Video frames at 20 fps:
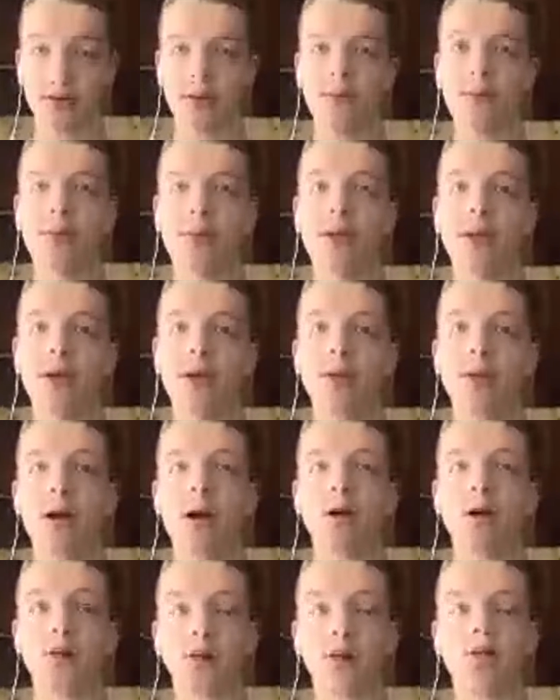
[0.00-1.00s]
Because
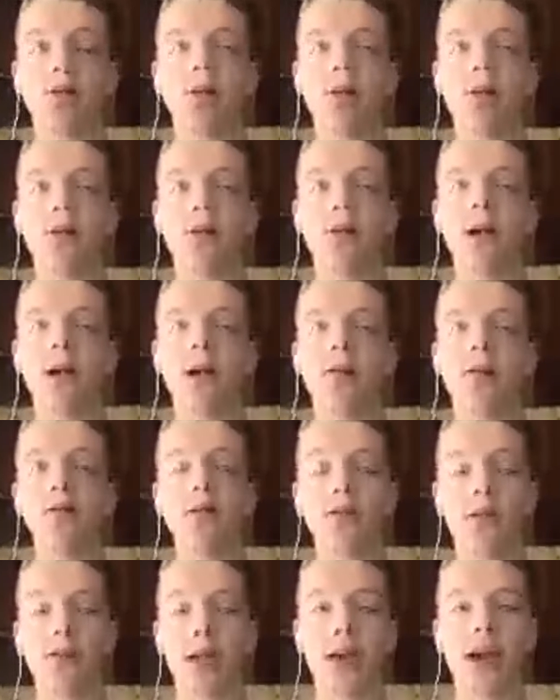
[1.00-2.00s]
also, if you have your
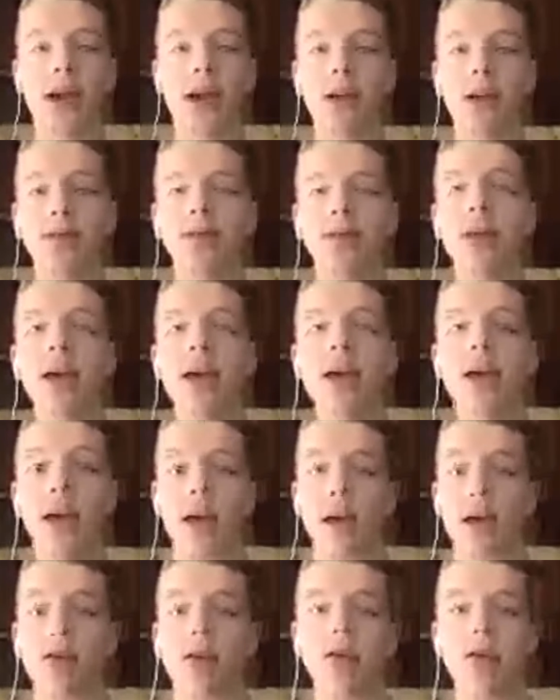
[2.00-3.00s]
tag in
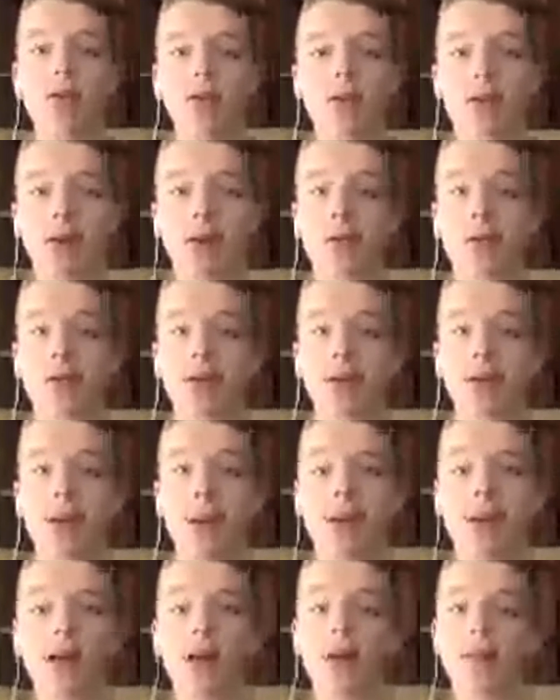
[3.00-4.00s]
your description
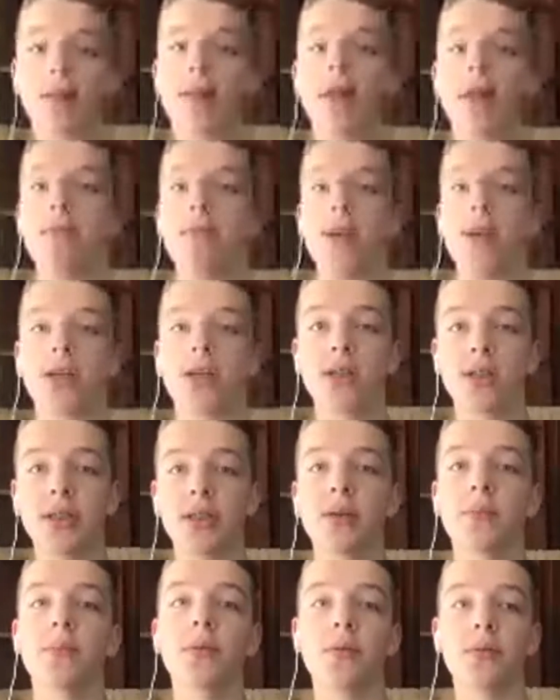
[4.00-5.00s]
that mentions some
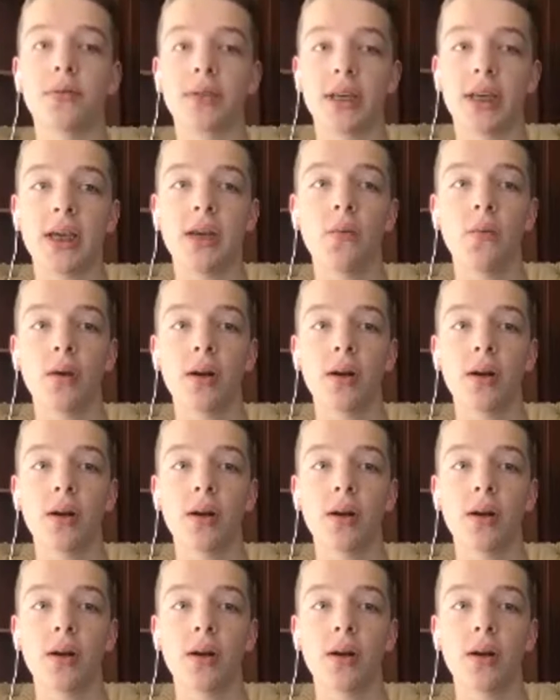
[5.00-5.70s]
of the keywords,